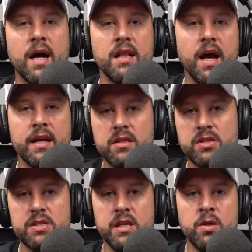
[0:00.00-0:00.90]
I like
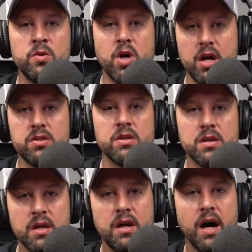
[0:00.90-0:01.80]
sing
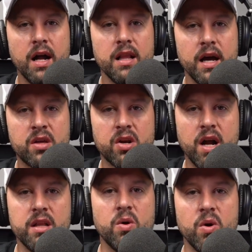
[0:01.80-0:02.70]
daughter. I like
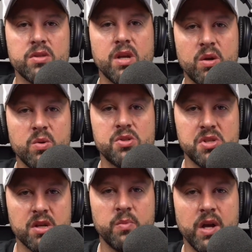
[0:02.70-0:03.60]
ride horse. I go
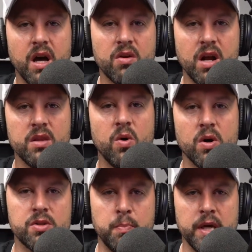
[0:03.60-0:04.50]
Serbia. I ride
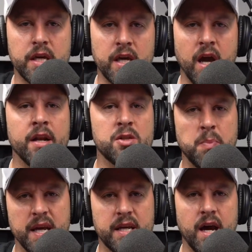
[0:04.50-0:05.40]
horse. Big carriage.
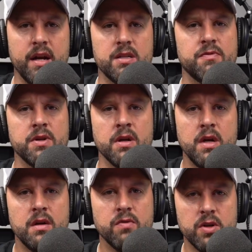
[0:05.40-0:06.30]
Big carriage for,
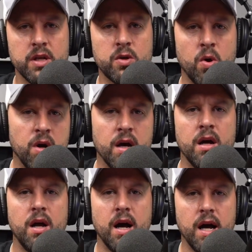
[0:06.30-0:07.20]
for Nikola.
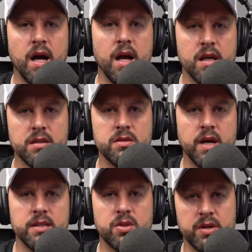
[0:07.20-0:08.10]
I, I,
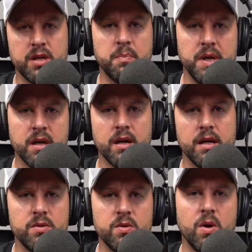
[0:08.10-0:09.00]
I drink beer.
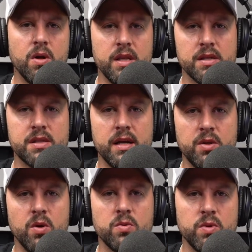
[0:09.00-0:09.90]
I do all this. I
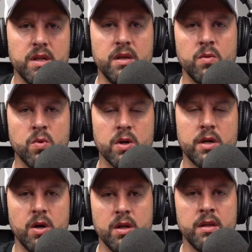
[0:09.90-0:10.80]
don't really
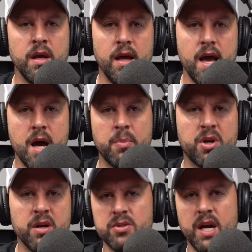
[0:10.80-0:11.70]
work on ab
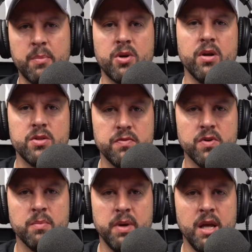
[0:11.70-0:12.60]
crunch. Ab crunch
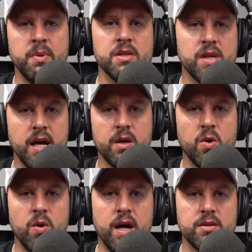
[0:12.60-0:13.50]
for babies. I
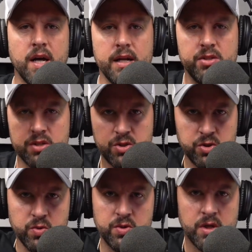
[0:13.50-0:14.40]
go out. I just
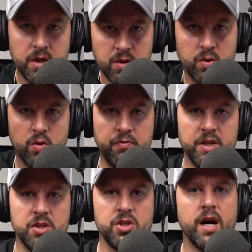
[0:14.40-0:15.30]
shoot
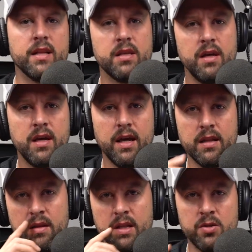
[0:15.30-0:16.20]
goofy shot.
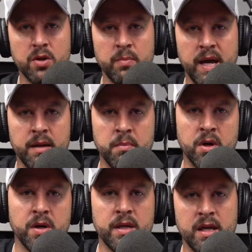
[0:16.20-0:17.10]
And little man
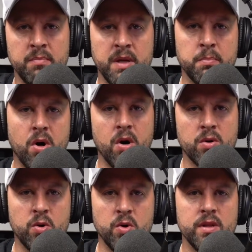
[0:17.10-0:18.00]
Murray give me ball
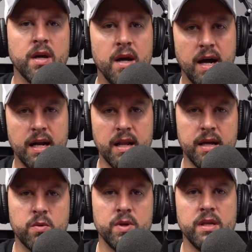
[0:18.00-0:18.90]
good. I
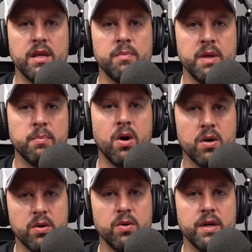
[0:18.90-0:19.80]
like when he give me ball
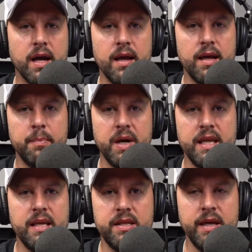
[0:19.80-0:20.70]
good. I, but
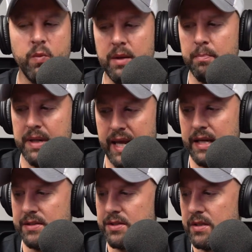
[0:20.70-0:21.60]
he he went
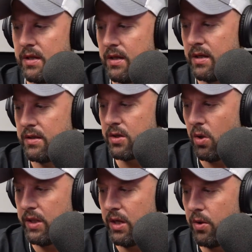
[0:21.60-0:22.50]
bananas.
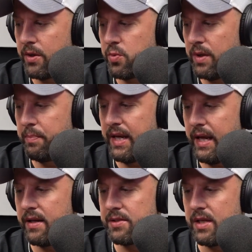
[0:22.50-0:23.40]
Nikola Jokic went
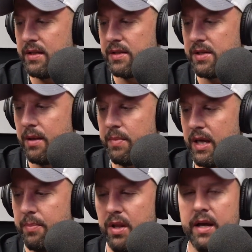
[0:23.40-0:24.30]
bananas in this
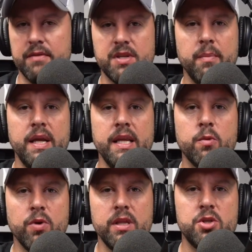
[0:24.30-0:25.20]
NBA playoffs. I mean, he
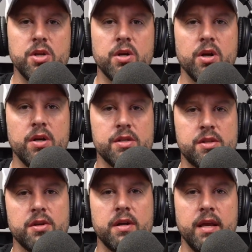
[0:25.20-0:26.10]
really should have earned his
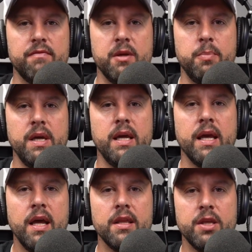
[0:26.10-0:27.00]
third MVP.
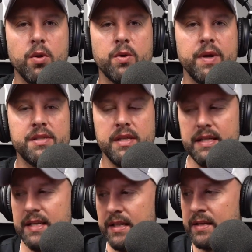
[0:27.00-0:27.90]
The only reason he
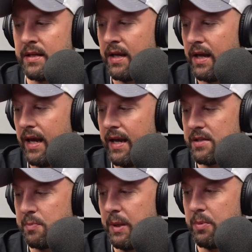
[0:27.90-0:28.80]
didn't,
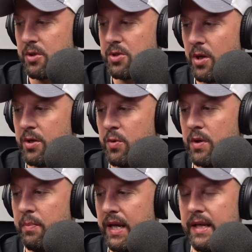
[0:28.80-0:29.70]
as people are starting to
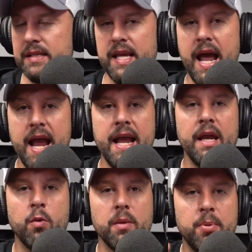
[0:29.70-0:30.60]
admit, is A,
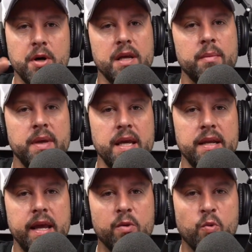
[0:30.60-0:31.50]
it would have put him in
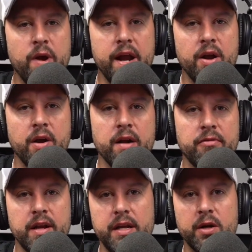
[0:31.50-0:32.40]
a rare,
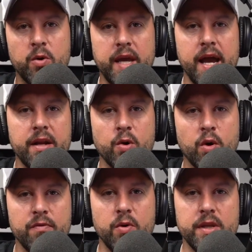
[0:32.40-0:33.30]
you know,
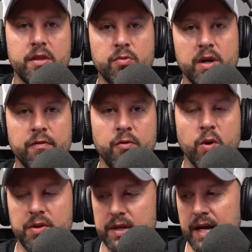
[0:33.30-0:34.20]
category of only three or
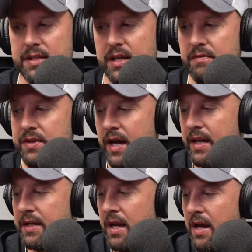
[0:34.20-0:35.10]
four other guys that have done
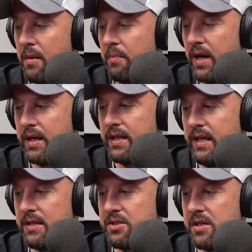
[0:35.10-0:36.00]
it. But
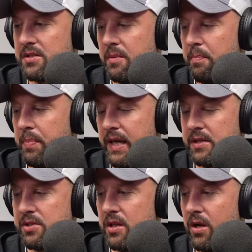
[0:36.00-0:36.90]
he's just a big,
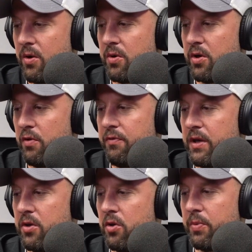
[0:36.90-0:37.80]
slow, goofy
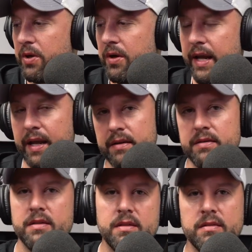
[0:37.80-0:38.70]
goober
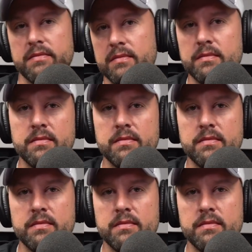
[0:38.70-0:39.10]
and. Because white.